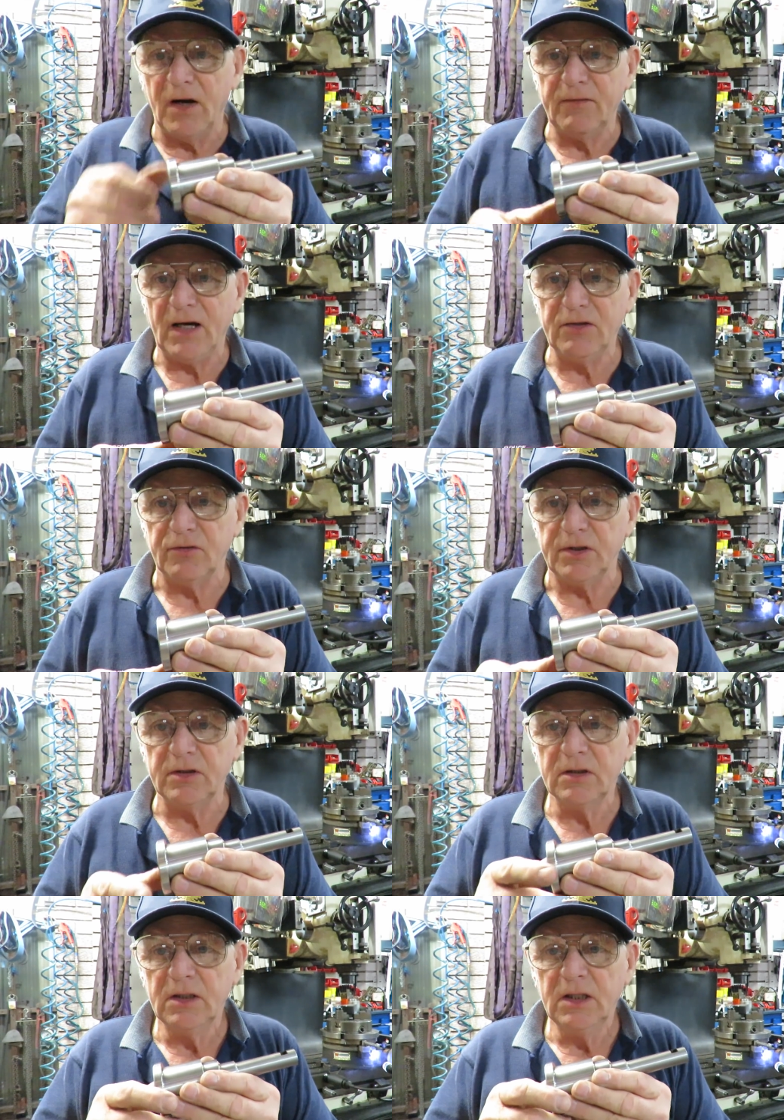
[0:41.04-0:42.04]
500
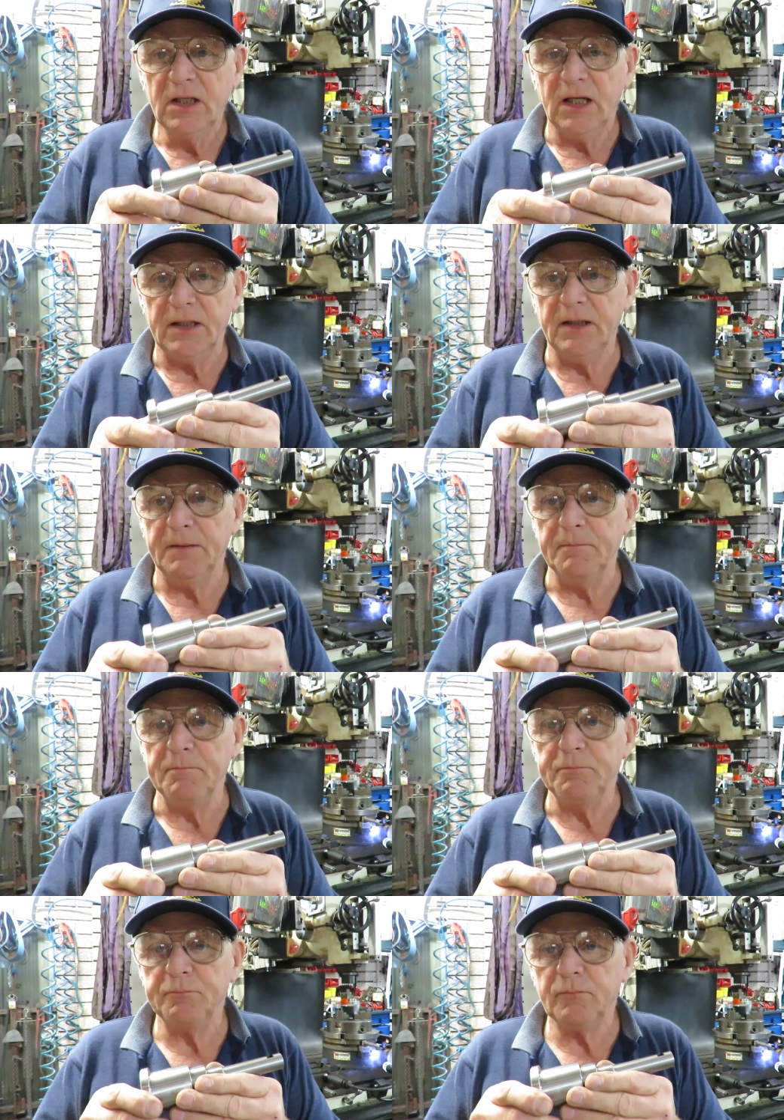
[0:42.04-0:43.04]

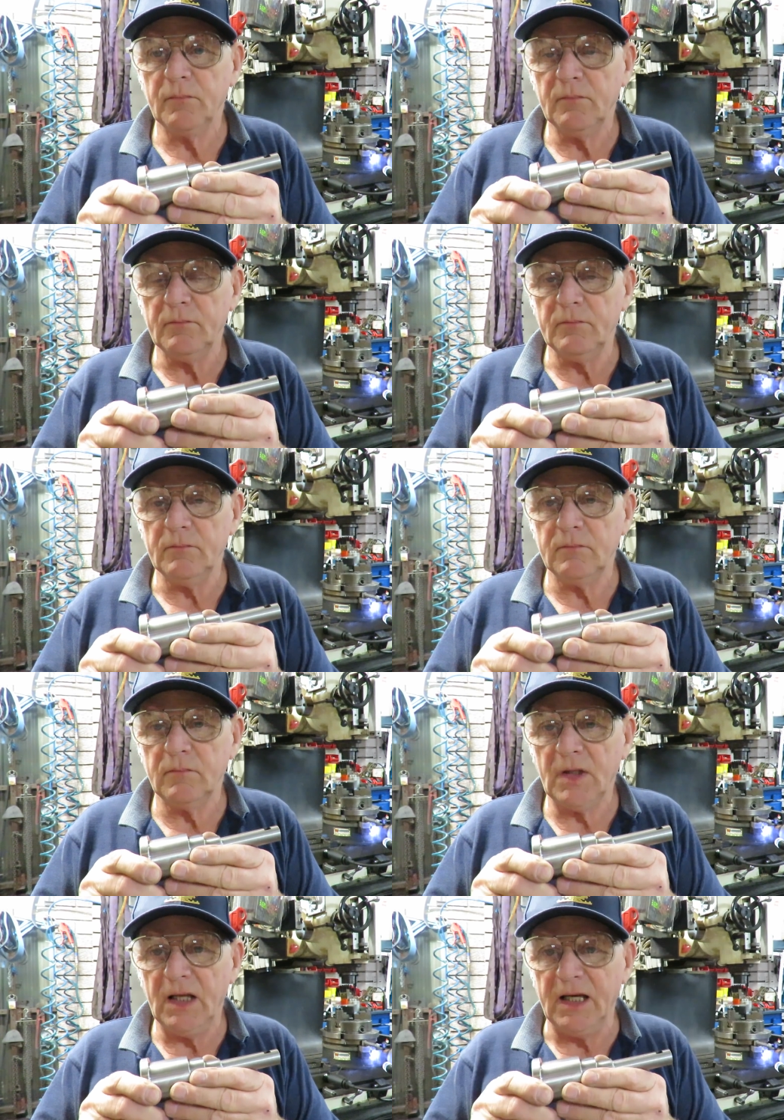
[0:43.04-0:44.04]
um,
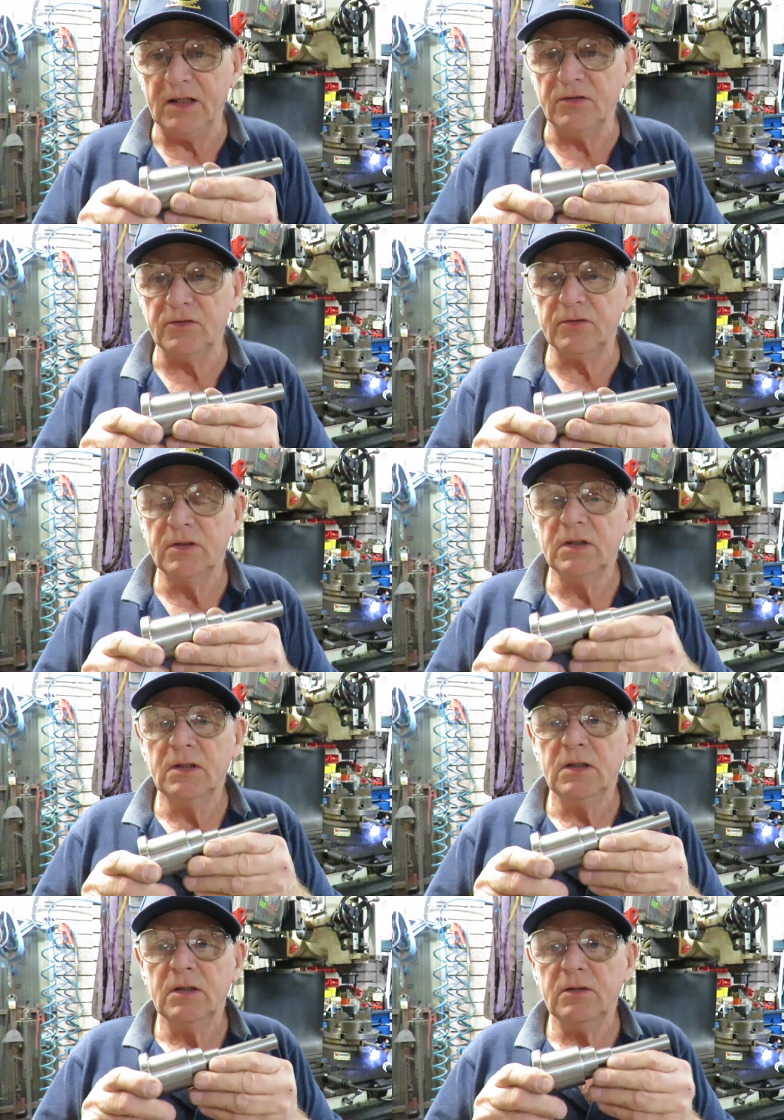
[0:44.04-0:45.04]
and
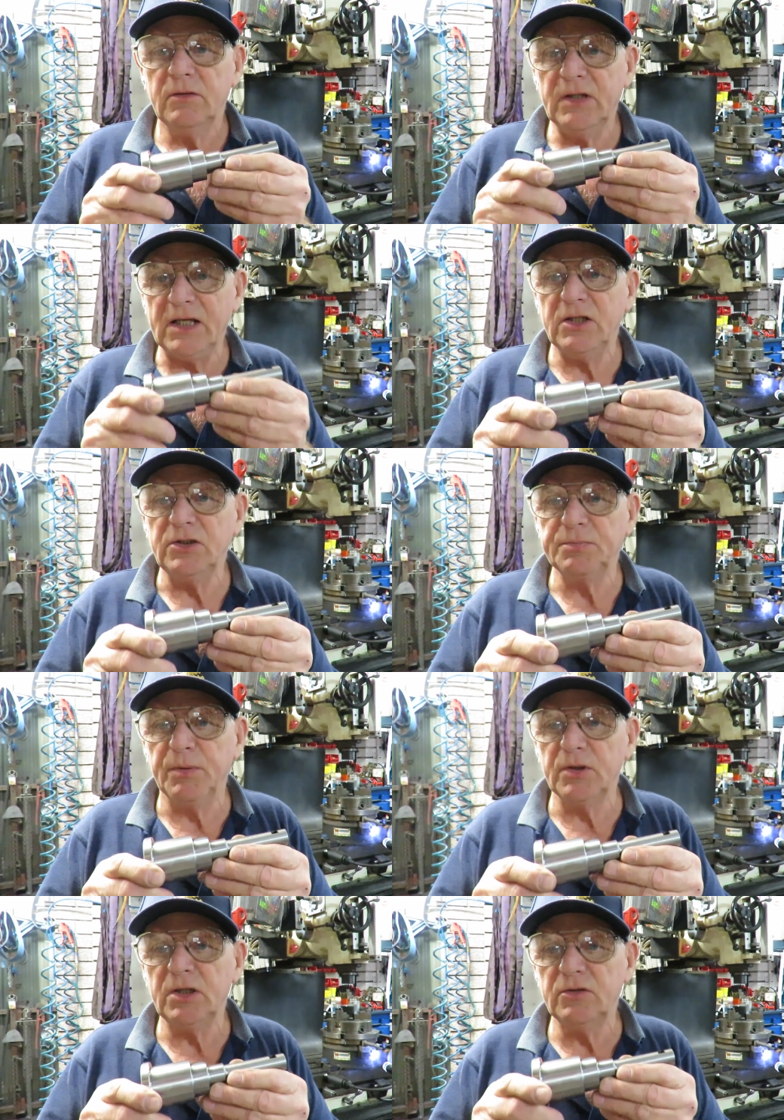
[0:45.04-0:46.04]
that he's
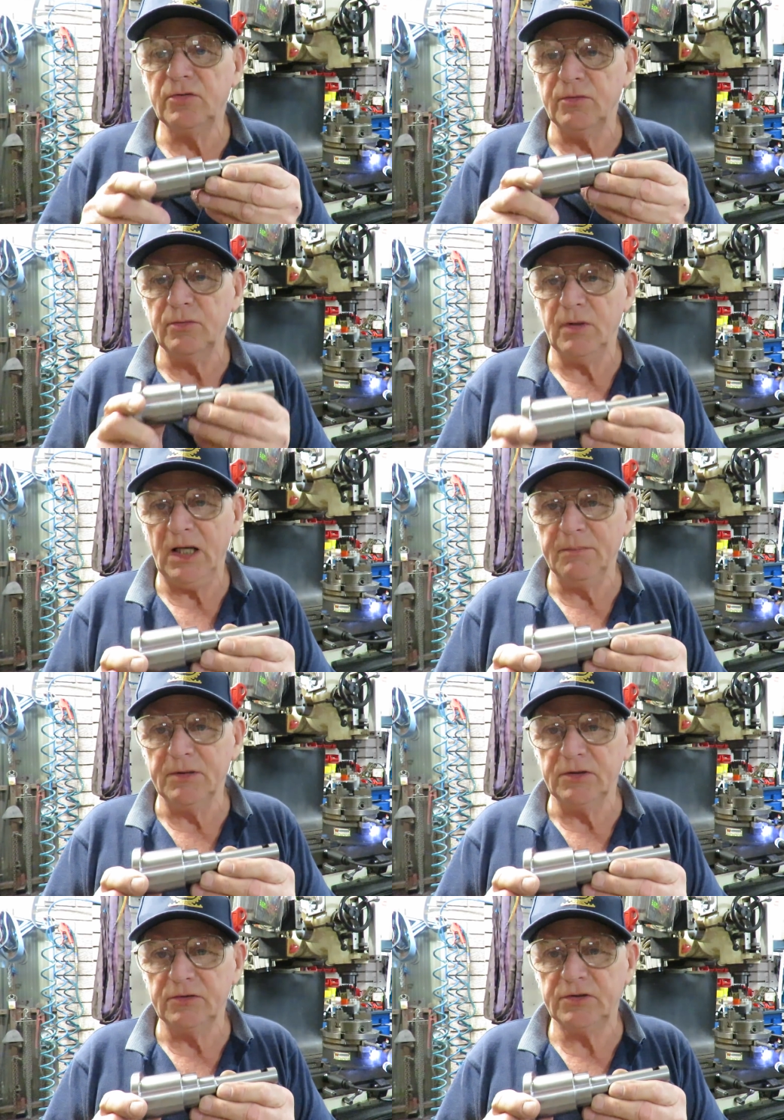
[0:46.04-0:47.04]
put into
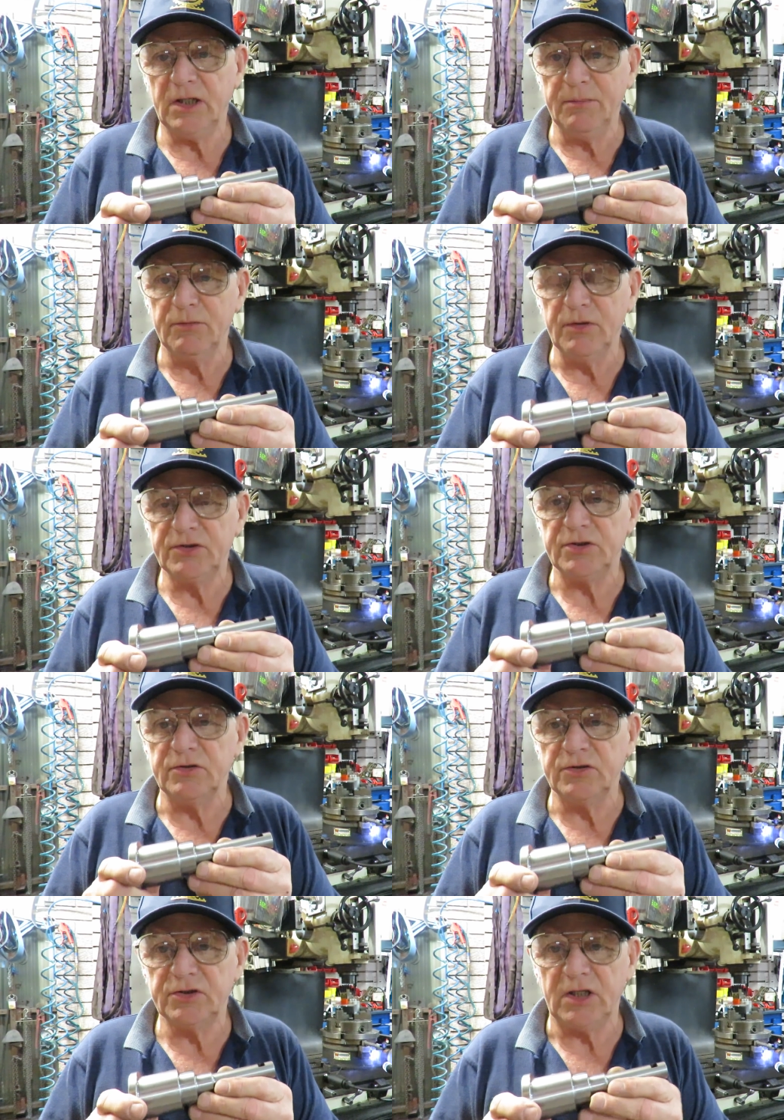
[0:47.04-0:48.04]
Emma's, Emma
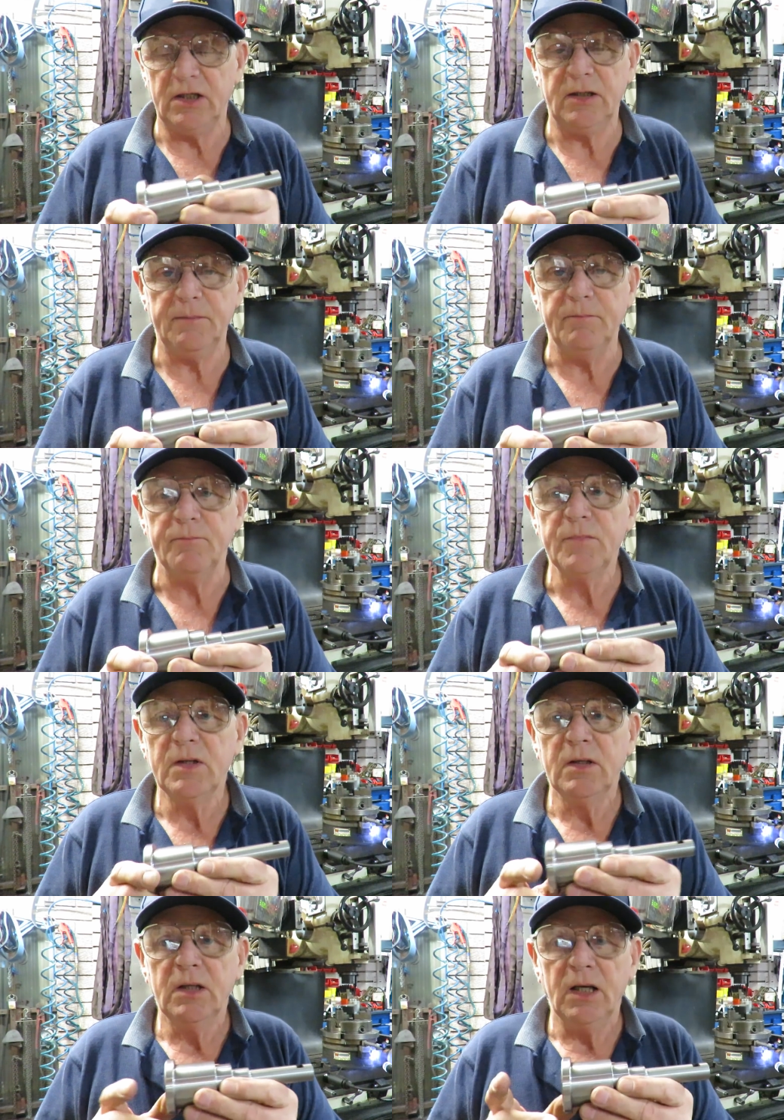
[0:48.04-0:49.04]
Ritson's um,
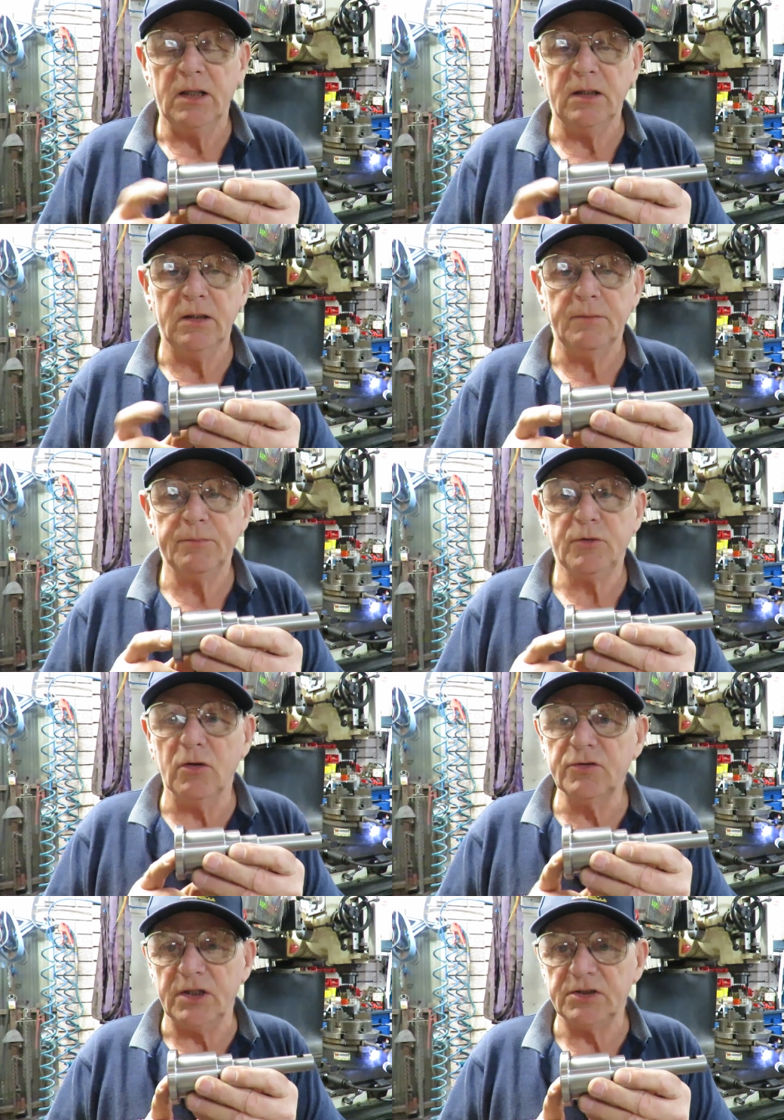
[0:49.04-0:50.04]
uh,
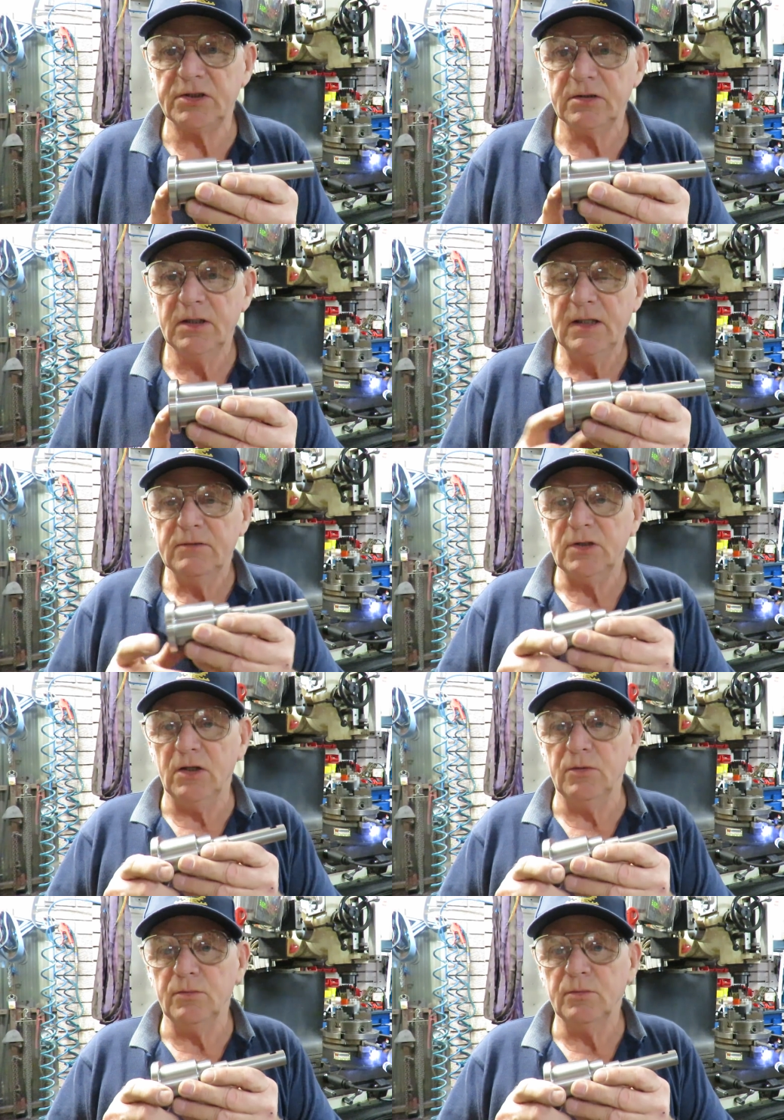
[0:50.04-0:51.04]
contest.
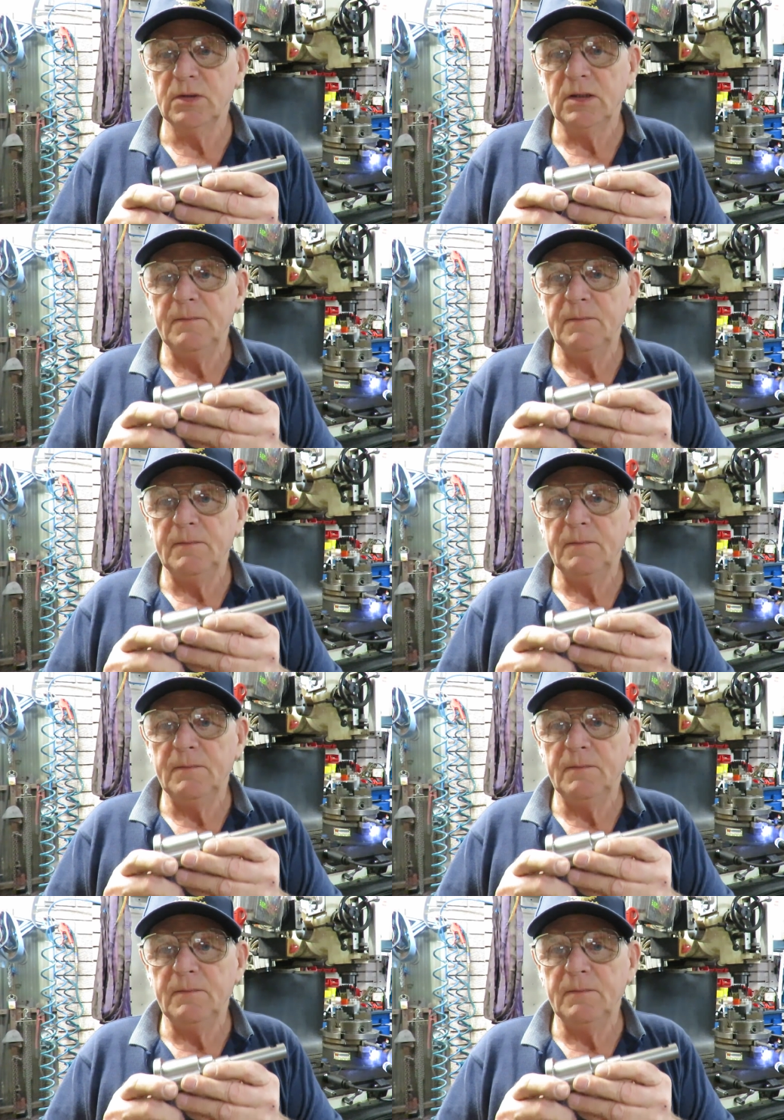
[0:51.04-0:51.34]
So